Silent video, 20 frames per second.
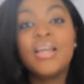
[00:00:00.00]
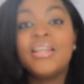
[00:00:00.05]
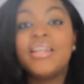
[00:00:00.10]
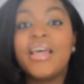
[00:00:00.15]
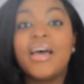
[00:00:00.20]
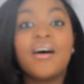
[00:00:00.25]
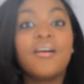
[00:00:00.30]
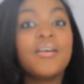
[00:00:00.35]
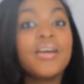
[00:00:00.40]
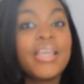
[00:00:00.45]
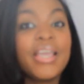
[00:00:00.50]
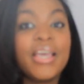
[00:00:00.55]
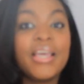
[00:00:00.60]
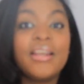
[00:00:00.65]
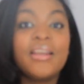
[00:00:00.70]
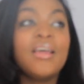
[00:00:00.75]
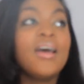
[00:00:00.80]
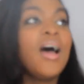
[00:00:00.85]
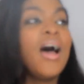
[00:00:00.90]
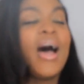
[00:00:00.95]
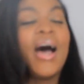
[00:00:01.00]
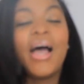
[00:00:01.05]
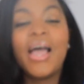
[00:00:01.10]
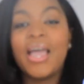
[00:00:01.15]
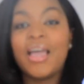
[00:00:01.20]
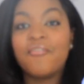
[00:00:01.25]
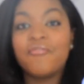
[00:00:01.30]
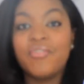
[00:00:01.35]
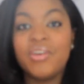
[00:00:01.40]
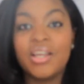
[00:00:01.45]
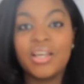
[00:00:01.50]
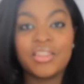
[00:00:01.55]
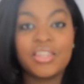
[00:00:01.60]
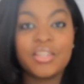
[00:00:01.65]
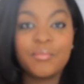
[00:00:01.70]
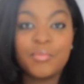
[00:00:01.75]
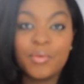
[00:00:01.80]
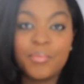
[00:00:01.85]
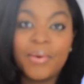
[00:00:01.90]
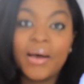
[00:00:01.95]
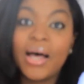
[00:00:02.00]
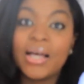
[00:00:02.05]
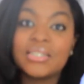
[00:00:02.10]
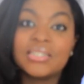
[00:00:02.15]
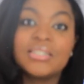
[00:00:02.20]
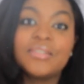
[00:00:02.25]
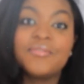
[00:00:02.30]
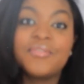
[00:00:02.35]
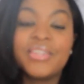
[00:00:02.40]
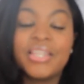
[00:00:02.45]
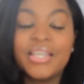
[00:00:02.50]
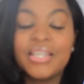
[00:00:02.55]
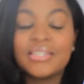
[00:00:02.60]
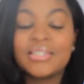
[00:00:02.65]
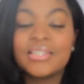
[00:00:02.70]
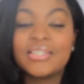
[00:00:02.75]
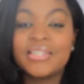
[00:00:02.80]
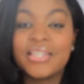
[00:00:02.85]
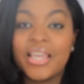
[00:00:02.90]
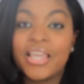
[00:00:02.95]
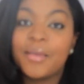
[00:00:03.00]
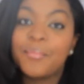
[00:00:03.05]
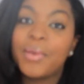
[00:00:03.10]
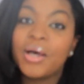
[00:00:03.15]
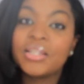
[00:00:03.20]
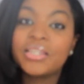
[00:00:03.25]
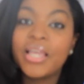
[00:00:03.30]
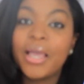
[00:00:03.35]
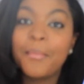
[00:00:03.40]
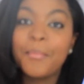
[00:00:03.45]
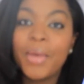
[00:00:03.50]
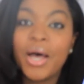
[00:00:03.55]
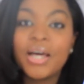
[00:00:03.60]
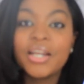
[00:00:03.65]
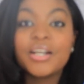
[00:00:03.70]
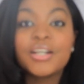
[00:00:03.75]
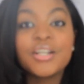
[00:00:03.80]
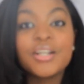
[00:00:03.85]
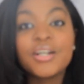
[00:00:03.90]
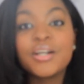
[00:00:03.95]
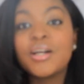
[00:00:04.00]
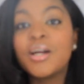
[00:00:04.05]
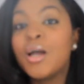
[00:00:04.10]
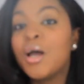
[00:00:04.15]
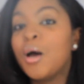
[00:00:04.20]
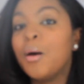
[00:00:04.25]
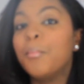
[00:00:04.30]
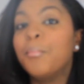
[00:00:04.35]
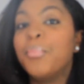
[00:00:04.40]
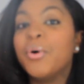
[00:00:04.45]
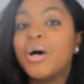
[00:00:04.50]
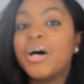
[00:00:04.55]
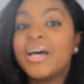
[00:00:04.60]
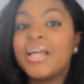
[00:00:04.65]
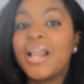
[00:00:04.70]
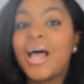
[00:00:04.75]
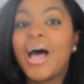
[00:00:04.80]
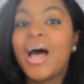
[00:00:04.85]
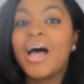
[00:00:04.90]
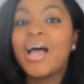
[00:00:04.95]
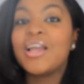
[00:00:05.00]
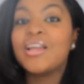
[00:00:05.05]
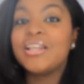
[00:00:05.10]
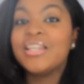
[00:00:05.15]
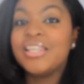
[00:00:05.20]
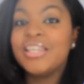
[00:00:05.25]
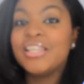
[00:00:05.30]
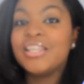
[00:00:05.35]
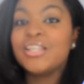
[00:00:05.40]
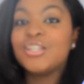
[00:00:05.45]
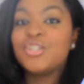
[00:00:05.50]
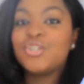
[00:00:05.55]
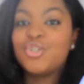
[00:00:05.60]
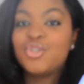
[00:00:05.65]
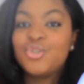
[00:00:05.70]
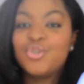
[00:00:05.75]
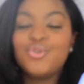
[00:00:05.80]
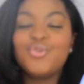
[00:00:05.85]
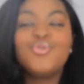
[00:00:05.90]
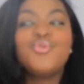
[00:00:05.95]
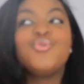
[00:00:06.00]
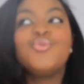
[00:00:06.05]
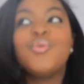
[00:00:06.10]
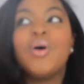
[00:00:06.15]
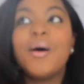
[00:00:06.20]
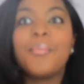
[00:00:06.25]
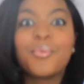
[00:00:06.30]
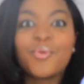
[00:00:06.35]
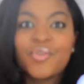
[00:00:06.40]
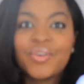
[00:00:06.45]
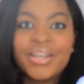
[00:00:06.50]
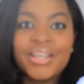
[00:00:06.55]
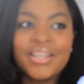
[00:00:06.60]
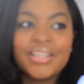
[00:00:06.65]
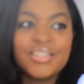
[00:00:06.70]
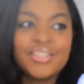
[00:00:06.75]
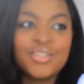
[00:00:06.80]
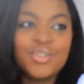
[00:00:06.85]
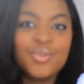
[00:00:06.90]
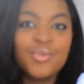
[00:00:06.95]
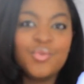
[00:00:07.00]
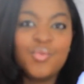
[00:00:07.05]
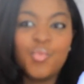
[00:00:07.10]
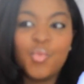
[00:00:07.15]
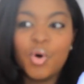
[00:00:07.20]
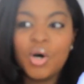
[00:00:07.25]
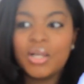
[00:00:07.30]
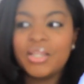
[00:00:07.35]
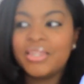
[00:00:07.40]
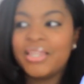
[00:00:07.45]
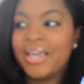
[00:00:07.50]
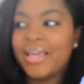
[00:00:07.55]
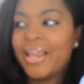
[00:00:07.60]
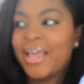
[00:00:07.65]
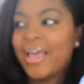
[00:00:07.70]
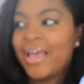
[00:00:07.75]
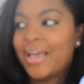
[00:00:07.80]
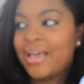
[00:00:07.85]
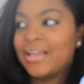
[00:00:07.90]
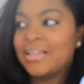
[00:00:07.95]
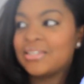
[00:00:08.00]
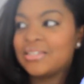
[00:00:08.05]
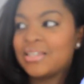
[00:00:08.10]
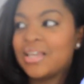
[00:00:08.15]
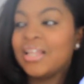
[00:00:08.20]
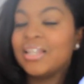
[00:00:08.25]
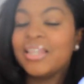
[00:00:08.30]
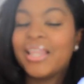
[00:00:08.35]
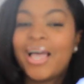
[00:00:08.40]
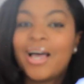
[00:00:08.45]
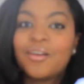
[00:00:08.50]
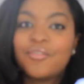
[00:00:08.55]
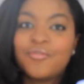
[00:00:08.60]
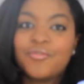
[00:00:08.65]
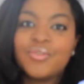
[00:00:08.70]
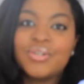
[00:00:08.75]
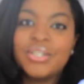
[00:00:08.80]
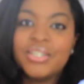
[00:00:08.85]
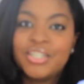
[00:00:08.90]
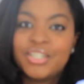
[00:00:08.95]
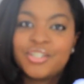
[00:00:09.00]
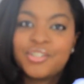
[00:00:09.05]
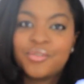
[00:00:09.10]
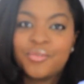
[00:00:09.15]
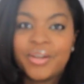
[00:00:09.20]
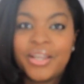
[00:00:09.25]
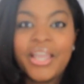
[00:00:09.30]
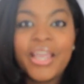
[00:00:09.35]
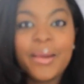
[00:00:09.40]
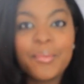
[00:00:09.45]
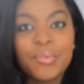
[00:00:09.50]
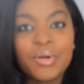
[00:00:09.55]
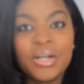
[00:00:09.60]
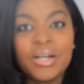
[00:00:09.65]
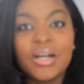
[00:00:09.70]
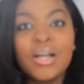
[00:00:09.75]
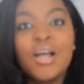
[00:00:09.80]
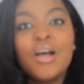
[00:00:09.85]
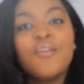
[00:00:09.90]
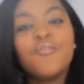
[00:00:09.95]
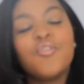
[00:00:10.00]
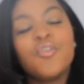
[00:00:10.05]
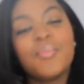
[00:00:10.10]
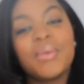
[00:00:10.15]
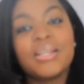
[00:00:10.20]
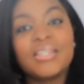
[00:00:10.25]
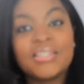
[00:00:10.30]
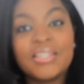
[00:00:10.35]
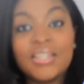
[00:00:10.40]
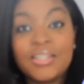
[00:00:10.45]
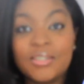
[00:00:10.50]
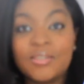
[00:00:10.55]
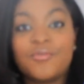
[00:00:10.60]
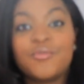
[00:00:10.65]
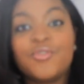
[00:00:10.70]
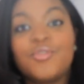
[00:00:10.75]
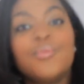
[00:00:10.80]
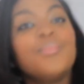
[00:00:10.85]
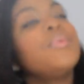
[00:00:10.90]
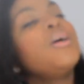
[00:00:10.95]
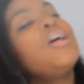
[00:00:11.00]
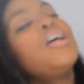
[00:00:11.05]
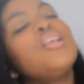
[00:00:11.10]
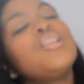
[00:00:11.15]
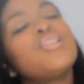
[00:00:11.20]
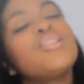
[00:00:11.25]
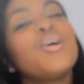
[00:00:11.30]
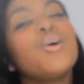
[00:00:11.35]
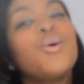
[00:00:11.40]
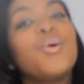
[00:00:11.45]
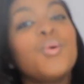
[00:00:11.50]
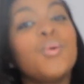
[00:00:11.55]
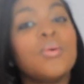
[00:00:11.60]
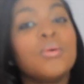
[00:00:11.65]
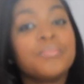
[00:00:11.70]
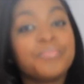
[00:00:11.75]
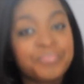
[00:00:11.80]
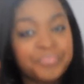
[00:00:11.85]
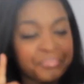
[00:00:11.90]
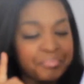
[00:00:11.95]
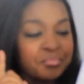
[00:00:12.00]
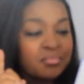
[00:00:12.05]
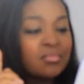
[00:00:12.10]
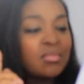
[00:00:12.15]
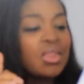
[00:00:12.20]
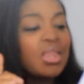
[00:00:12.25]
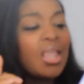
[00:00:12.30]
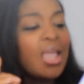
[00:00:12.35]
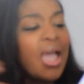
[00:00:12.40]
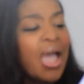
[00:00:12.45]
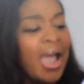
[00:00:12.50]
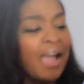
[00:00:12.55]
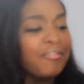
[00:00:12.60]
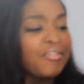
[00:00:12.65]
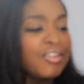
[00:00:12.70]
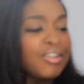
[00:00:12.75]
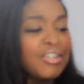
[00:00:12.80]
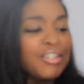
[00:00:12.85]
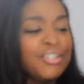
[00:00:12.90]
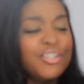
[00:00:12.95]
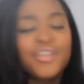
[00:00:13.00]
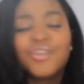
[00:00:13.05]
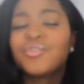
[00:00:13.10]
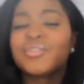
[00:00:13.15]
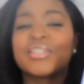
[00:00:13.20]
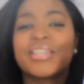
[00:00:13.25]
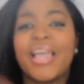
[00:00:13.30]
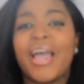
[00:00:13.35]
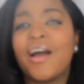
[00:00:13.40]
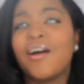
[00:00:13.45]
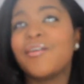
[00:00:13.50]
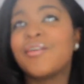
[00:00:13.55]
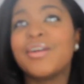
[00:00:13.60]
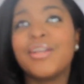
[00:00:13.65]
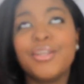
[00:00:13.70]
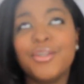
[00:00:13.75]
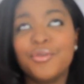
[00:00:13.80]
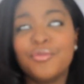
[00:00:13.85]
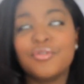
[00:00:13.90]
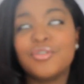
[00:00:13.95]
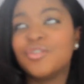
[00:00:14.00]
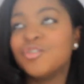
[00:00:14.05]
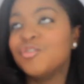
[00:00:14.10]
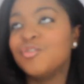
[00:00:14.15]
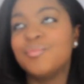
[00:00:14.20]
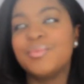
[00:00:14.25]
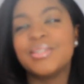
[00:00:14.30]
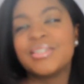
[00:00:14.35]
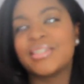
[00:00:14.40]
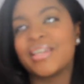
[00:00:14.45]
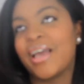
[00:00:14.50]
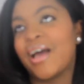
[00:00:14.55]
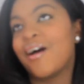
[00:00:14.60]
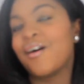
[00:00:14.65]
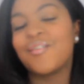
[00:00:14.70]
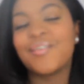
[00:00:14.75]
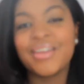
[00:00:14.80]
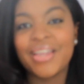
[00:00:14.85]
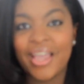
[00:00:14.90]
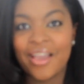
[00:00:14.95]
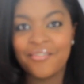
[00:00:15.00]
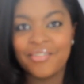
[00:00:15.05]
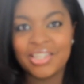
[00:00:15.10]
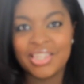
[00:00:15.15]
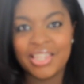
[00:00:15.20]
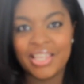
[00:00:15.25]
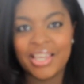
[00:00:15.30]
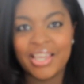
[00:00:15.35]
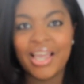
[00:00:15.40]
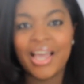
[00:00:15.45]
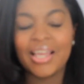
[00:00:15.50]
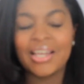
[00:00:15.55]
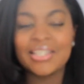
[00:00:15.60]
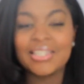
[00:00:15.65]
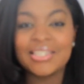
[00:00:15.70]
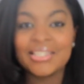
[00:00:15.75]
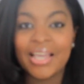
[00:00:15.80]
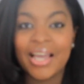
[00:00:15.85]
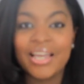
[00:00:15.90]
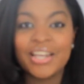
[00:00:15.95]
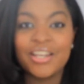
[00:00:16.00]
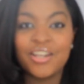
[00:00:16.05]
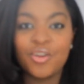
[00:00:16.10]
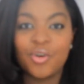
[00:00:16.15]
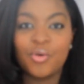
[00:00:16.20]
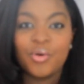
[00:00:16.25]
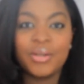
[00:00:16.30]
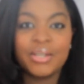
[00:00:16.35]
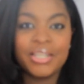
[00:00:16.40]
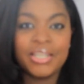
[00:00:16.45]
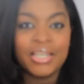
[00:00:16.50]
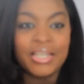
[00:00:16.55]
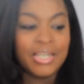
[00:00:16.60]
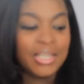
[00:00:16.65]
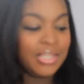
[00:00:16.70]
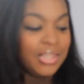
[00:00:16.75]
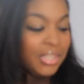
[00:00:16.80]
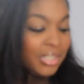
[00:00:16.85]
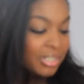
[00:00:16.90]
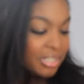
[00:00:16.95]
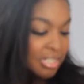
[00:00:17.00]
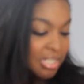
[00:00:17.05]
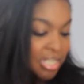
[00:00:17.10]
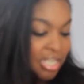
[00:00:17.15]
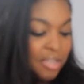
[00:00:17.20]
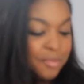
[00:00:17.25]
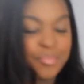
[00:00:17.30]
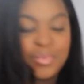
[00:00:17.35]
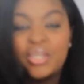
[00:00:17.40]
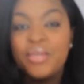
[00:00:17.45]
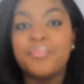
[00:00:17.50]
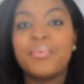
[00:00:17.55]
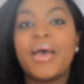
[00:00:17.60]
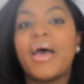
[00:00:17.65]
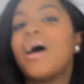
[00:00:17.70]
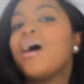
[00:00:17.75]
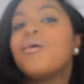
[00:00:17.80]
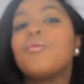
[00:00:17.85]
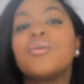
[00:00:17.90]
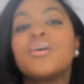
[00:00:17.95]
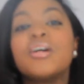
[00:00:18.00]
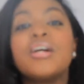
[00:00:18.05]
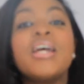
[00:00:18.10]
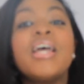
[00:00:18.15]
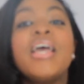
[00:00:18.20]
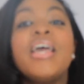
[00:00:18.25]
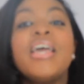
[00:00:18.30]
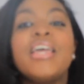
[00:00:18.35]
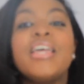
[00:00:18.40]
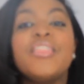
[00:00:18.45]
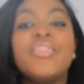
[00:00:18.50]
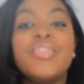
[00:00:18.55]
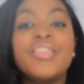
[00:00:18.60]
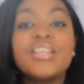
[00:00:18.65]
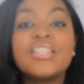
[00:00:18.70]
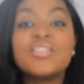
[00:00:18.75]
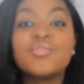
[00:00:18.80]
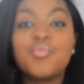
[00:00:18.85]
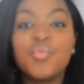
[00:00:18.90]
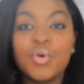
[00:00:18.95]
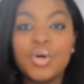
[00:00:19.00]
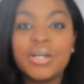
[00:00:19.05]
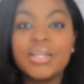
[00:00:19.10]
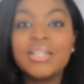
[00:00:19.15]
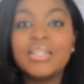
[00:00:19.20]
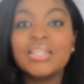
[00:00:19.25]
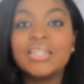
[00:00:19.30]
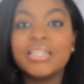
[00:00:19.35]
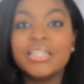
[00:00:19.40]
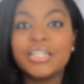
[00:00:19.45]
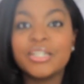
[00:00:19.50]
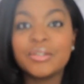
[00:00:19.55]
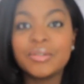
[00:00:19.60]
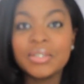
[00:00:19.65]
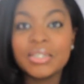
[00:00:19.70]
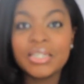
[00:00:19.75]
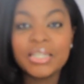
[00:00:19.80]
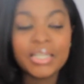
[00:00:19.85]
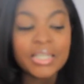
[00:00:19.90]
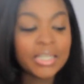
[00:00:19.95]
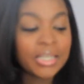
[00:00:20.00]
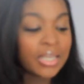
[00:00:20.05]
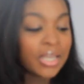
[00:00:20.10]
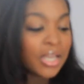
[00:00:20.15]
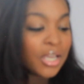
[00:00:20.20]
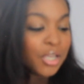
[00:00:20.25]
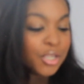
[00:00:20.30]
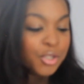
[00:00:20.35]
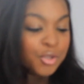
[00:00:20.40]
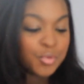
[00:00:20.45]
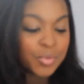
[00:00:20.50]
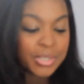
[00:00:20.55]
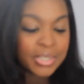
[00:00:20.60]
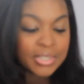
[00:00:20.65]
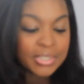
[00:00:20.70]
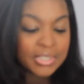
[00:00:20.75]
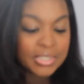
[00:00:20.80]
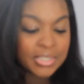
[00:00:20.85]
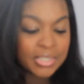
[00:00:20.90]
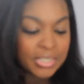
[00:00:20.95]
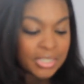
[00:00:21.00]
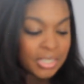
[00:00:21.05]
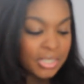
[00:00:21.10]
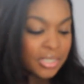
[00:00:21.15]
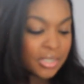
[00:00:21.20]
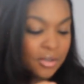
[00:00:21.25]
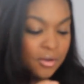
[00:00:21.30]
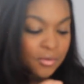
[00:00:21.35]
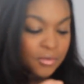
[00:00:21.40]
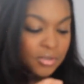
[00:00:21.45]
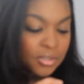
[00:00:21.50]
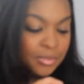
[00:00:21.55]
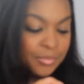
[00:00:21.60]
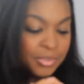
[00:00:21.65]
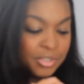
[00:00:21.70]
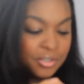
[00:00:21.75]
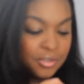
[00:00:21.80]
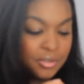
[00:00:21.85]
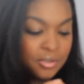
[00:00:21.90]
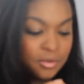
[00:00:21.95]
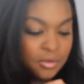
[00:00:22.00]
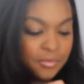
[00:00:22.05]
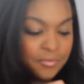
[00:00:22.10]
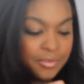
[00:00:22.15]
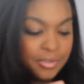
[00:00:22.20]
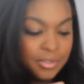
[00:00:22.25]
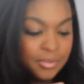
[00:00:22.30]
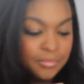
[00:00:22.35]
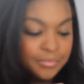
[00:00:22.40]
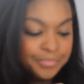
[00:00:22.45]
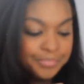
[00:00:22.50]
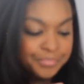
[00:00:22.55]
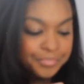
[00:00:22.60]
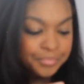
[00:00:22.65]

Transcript: Now again, I have nothing but positive things to say about that monitor, but I needed to upgrade to one that has allowed for an additional camera for my son's room. So after, you know, scouring YouTube and scouring everything, I decided on getting the DB Power. And this one, literally, you can see, hold on, let me turn it off for you.